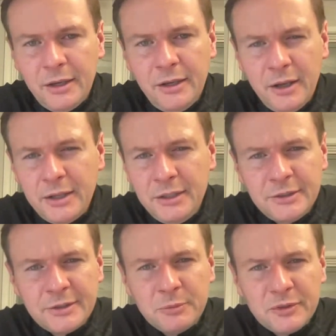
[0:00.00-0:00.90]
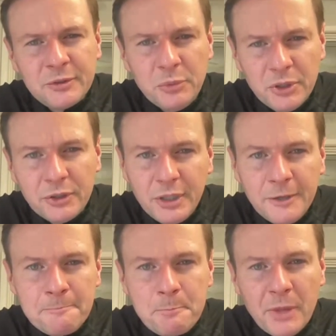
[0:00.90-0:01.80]
I need some
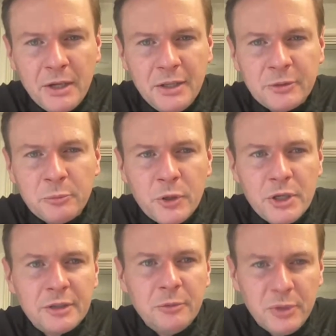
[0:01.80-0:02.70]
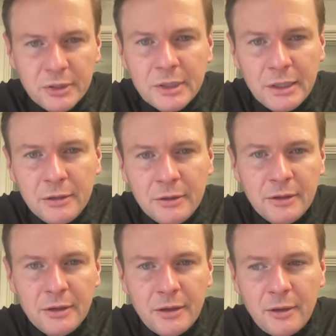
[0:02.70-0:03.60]
stability. I need some predictability.
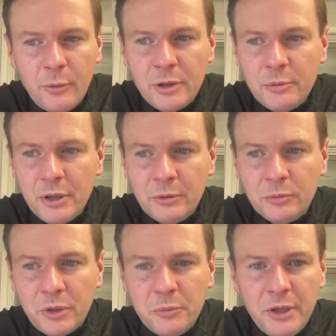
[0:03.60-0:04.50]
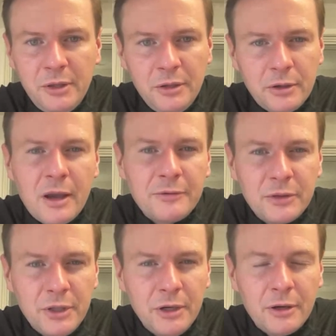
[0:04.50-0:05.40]
I want to be able to compete year
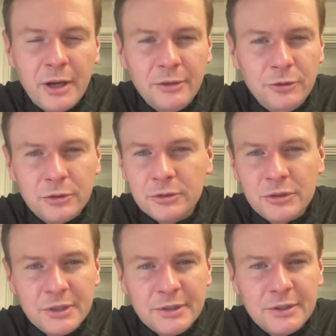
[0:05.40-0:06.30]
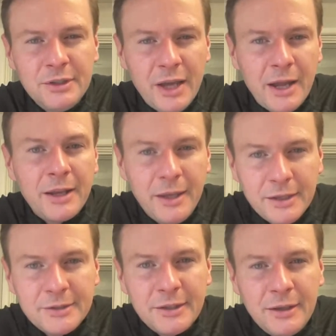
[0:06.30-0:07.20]
after year, and you're just not
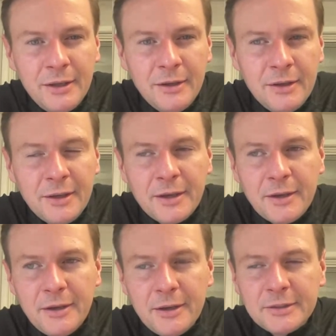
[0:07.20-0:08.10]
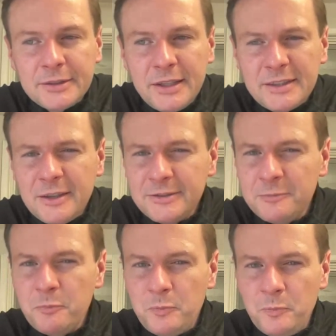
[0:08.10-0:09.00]
it. So that's
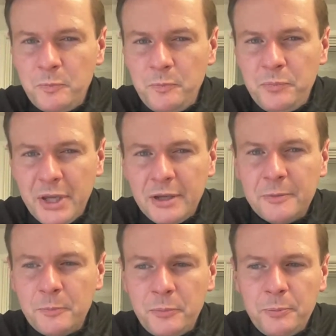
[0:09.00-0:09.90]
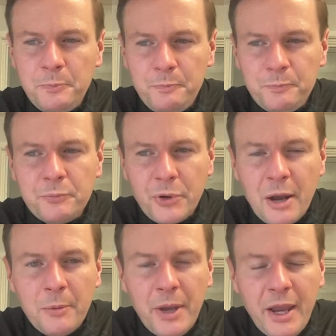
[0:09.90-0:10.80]
a big
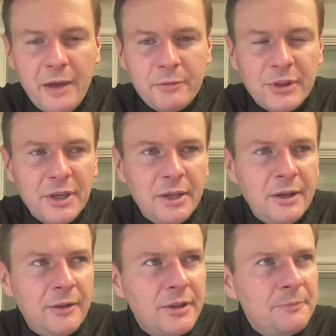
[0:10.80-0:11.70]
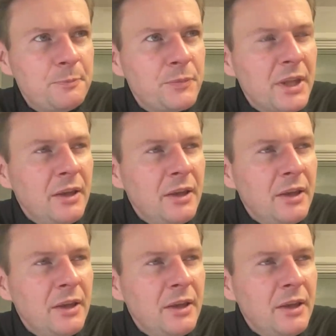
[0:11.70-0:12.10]
problem I have with it. And then